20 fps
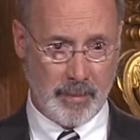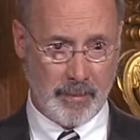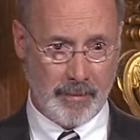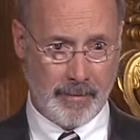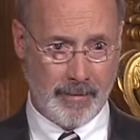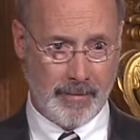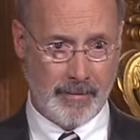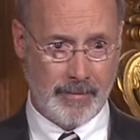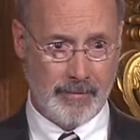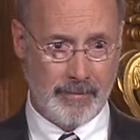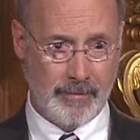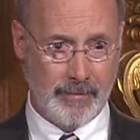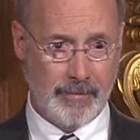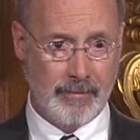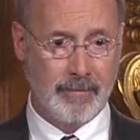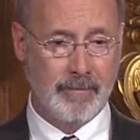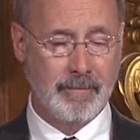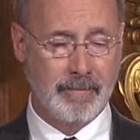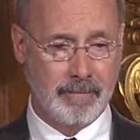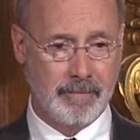you submit
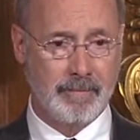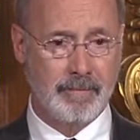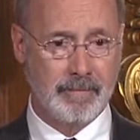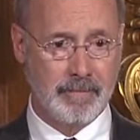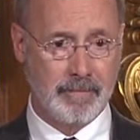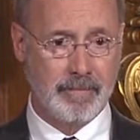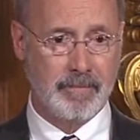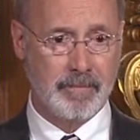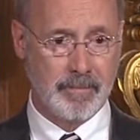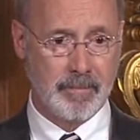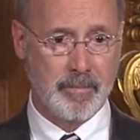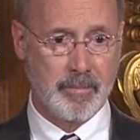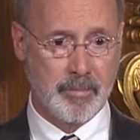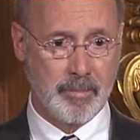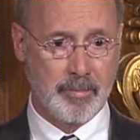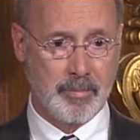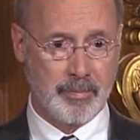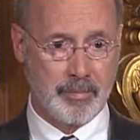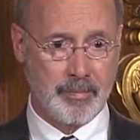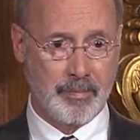or you decide,
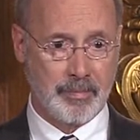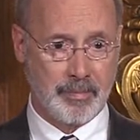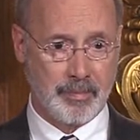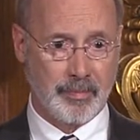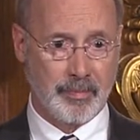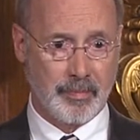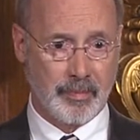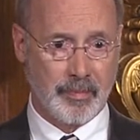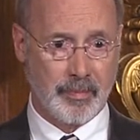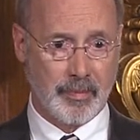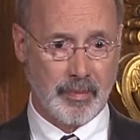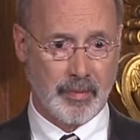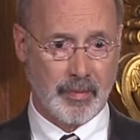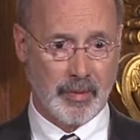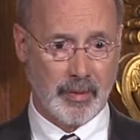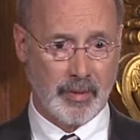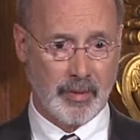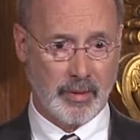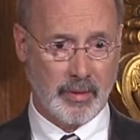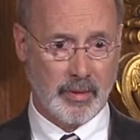at
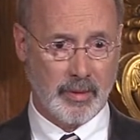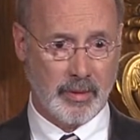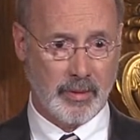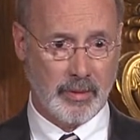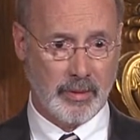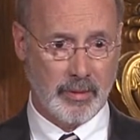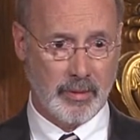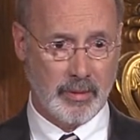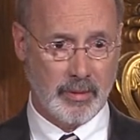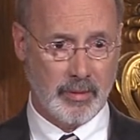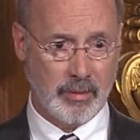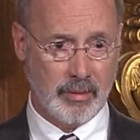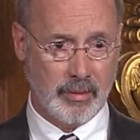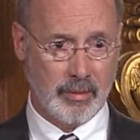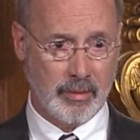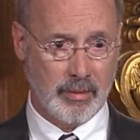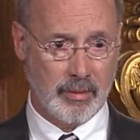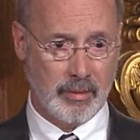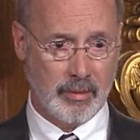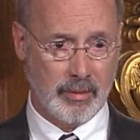what point would you
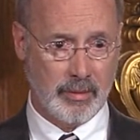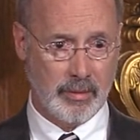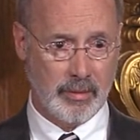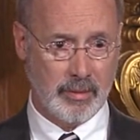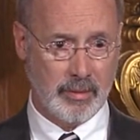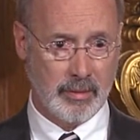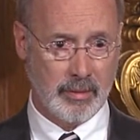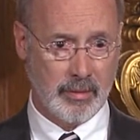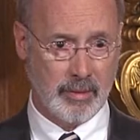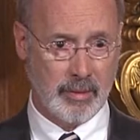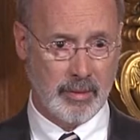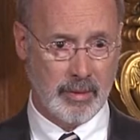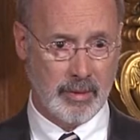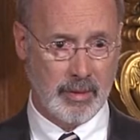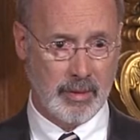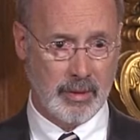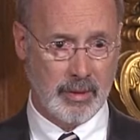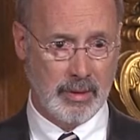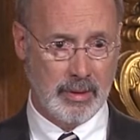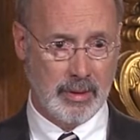say, okay,
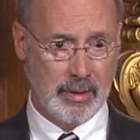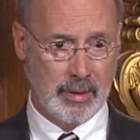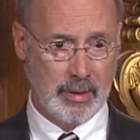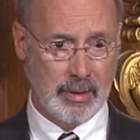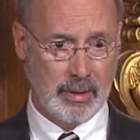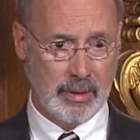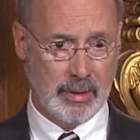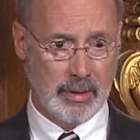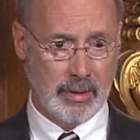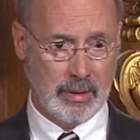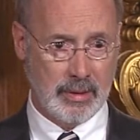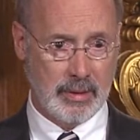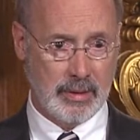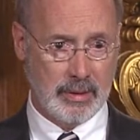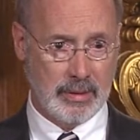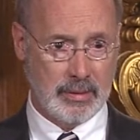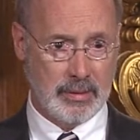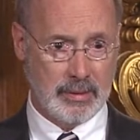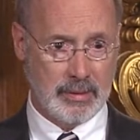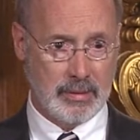we got to push the
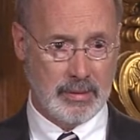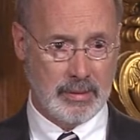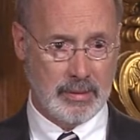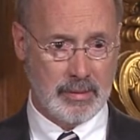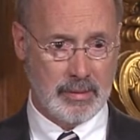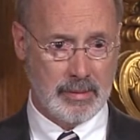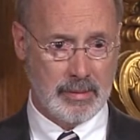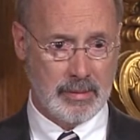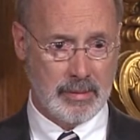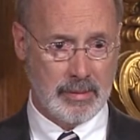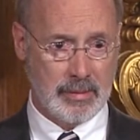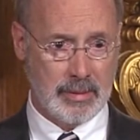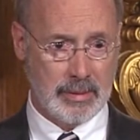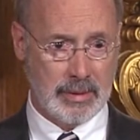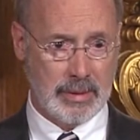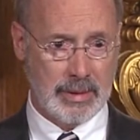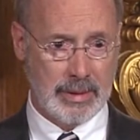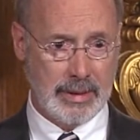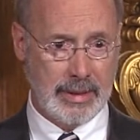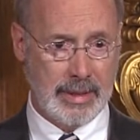primary date back a little
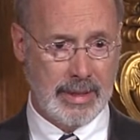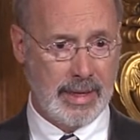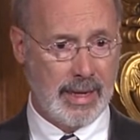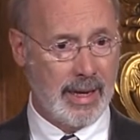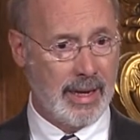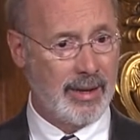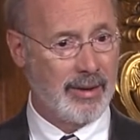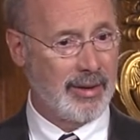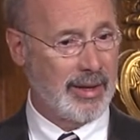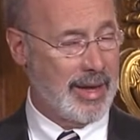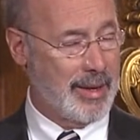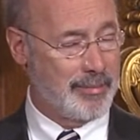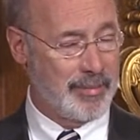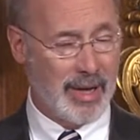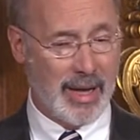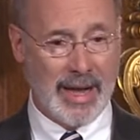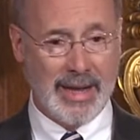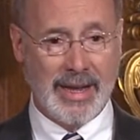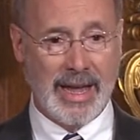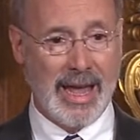yeah, I,
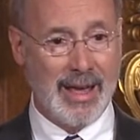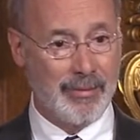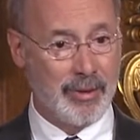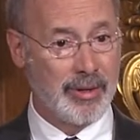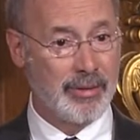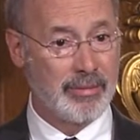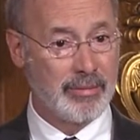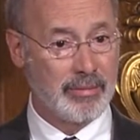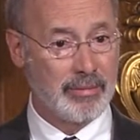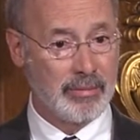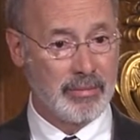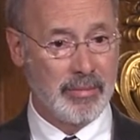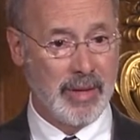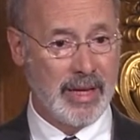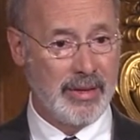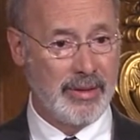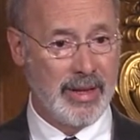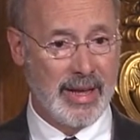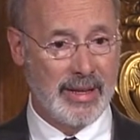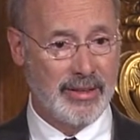I- I haven't
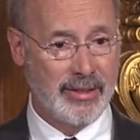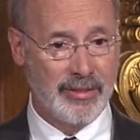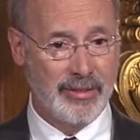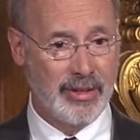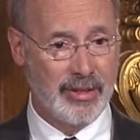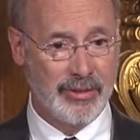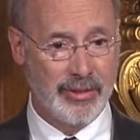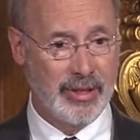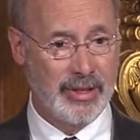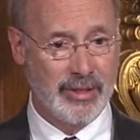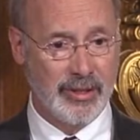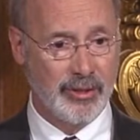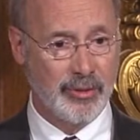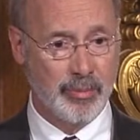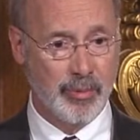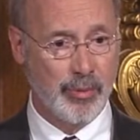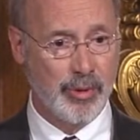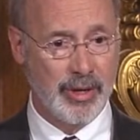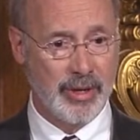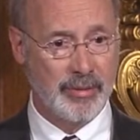made that decision at this
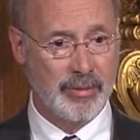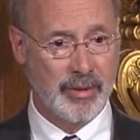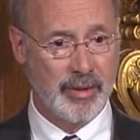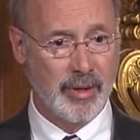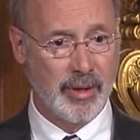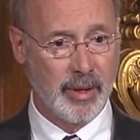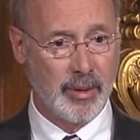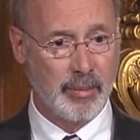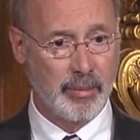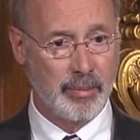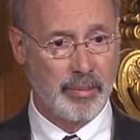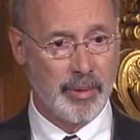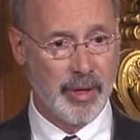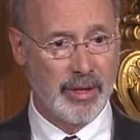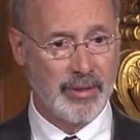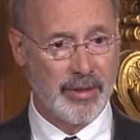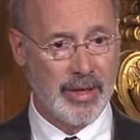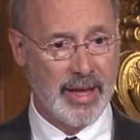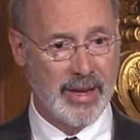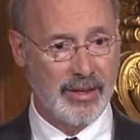point, uh,
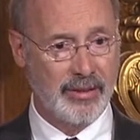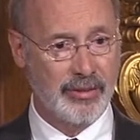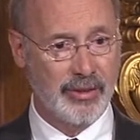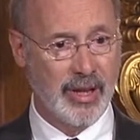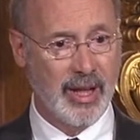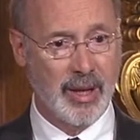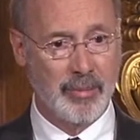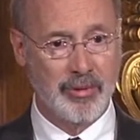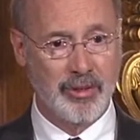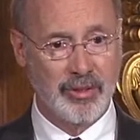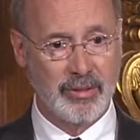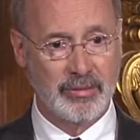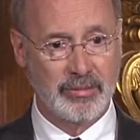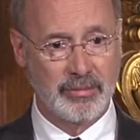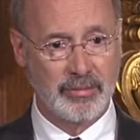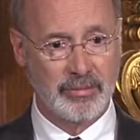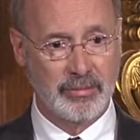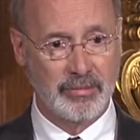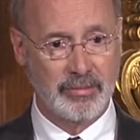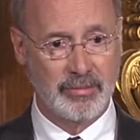but that is an option.
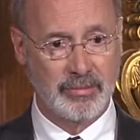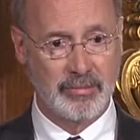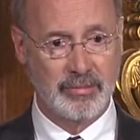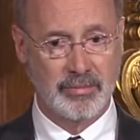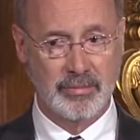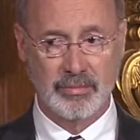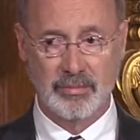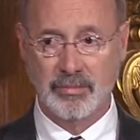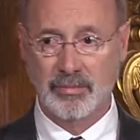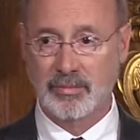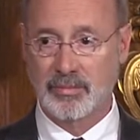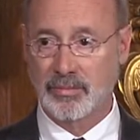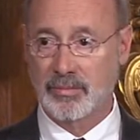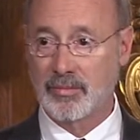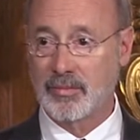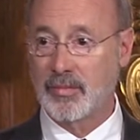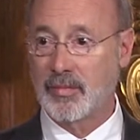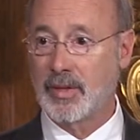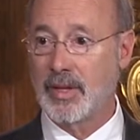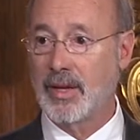
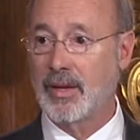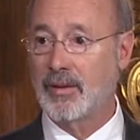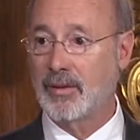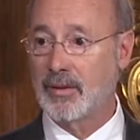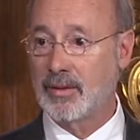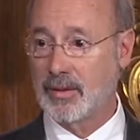Yeah.